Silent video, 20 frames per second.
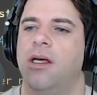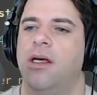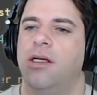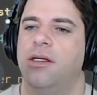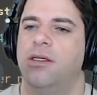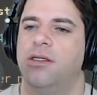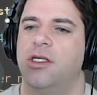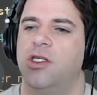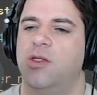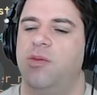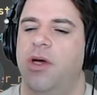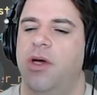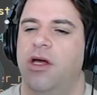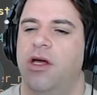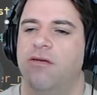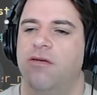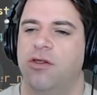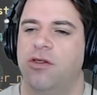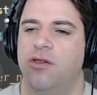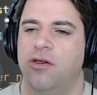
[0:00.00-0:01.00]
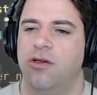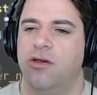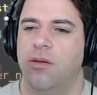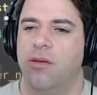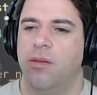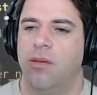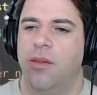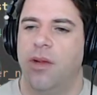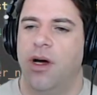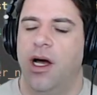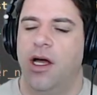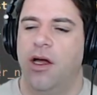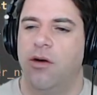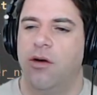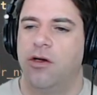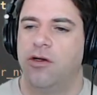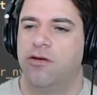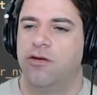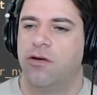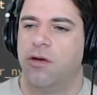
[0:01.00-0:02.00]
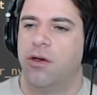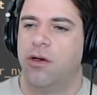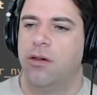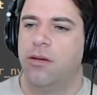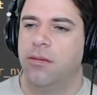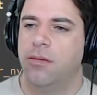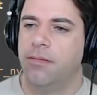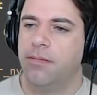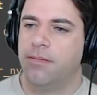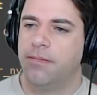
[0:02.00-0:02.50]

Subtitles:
suspend, resume, IO control,